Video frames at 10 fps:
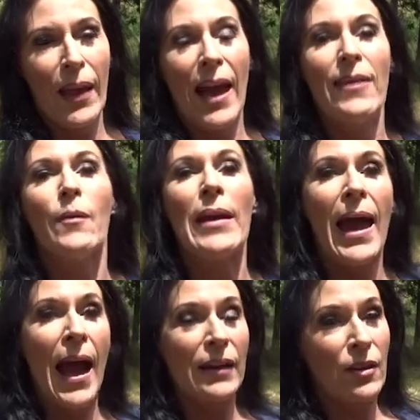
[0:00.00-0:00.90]
And then we
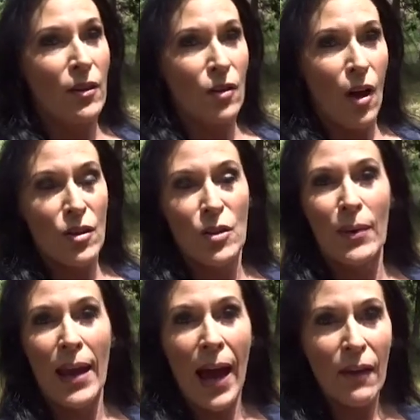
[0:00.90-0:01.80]
act on the knowledge that
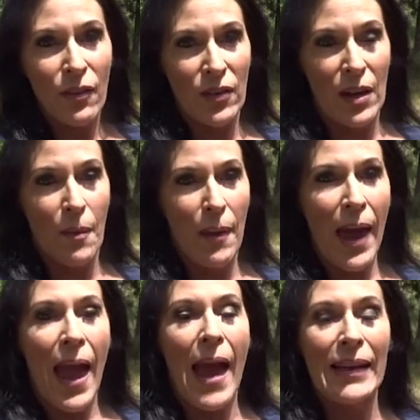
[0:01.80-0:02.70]
we have of Him
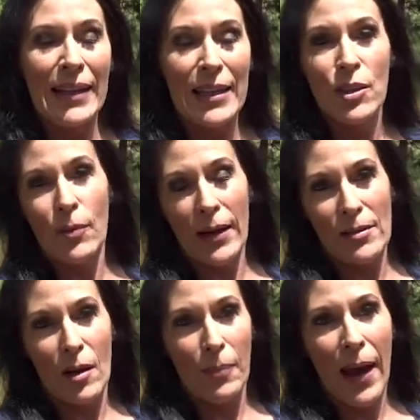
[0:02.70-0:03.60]
and He directs
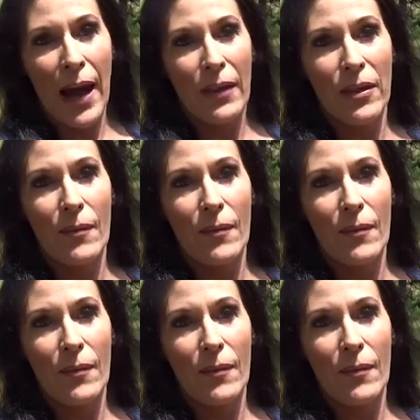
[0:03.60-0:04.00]
our path.